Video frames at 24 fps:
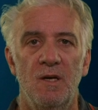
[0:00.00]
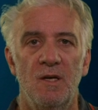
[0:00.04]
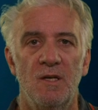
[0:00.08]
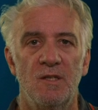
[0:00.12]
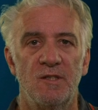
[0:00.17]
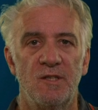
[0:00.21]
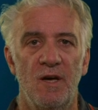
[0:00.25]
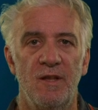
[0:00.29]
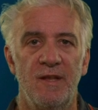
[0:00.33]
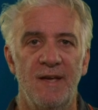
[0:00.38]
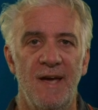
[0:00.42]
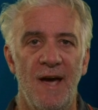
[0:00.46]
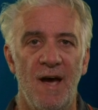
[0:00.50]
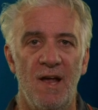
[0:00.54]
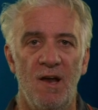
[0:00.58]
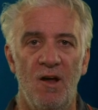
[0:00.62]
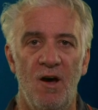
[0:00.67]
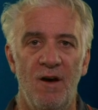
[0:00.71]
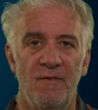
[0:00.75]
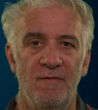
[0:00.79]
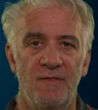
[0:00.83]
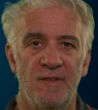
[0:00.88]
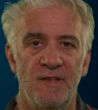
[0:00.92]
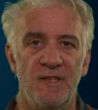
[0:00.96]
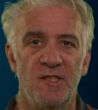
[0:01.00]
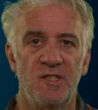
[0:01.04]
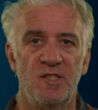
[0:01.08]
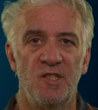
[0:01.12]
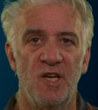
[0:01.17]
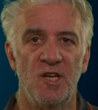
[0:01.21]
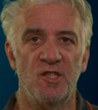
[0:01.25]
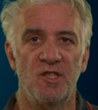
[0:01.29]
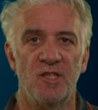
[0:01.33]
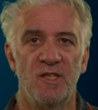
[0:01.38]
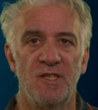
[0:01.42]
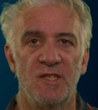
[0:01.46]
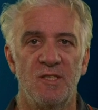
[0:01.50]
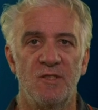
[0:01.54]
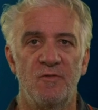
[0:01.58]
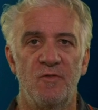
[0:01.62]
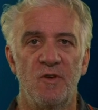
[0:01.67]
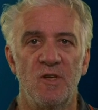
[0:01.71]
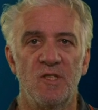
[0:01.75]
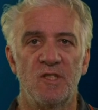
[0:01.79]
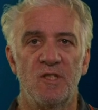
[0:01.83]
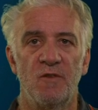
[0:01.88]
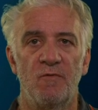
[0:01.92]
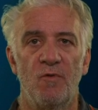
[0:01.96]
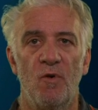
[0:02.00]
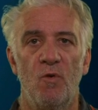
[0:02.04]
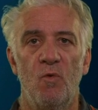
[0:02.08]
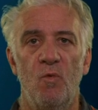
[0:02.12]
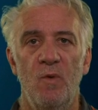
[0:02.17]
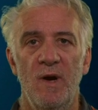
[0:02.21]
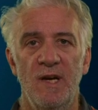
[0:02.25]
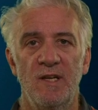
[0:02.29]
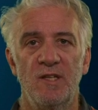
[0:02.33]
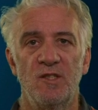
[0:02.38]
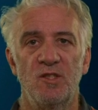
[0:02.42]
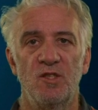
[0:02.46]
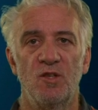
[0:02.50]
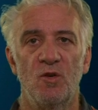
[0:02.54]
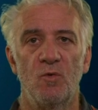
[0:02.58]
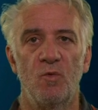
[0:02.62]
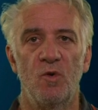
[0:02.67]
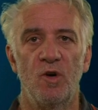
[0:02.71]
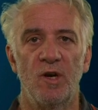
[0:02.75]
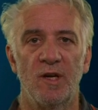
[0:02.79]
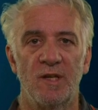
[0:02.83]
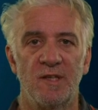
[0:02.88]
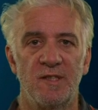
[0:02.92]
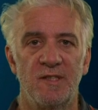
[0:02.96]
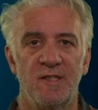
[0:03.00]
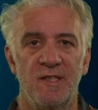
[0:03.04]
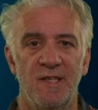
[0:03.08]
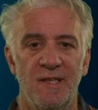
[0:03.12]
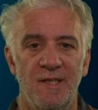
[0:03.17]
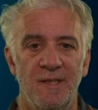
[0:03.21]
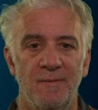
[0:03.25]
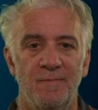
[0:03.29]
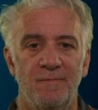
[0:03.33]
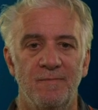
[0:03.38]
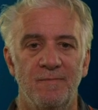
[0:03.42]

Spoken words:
So the outline for this session is, first of all, where does your work sit?